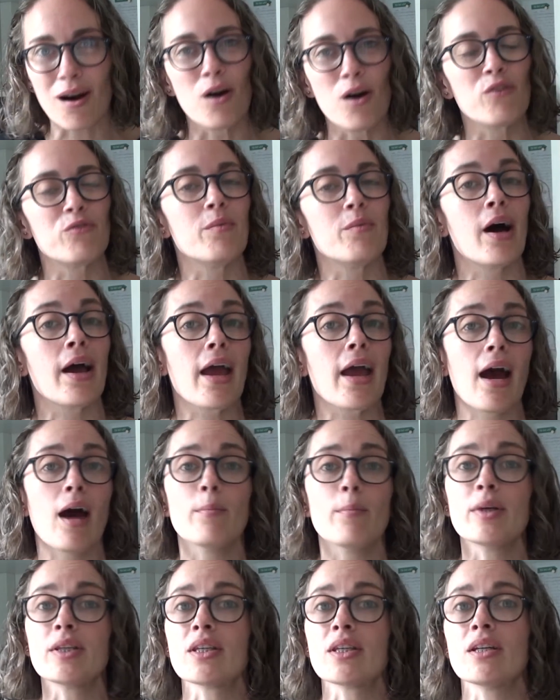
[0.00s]
of my
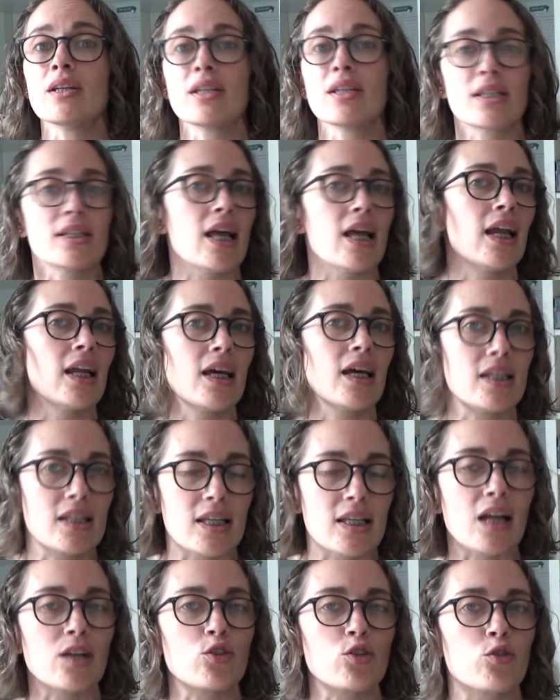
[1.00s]
Amazon Seller
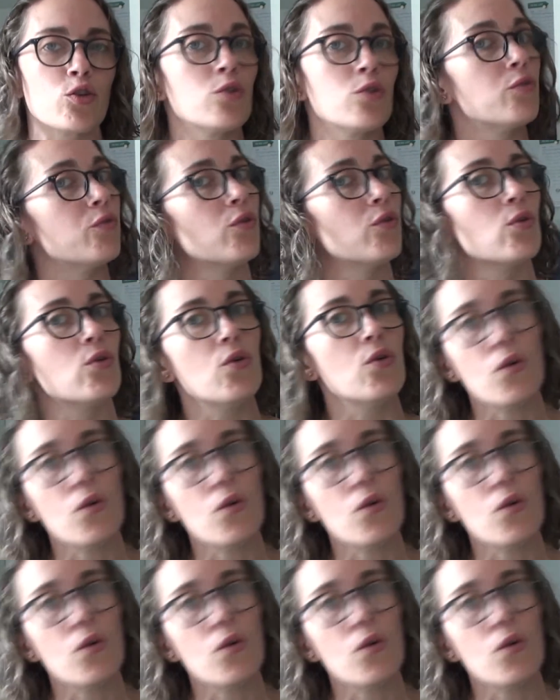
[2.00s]
Central for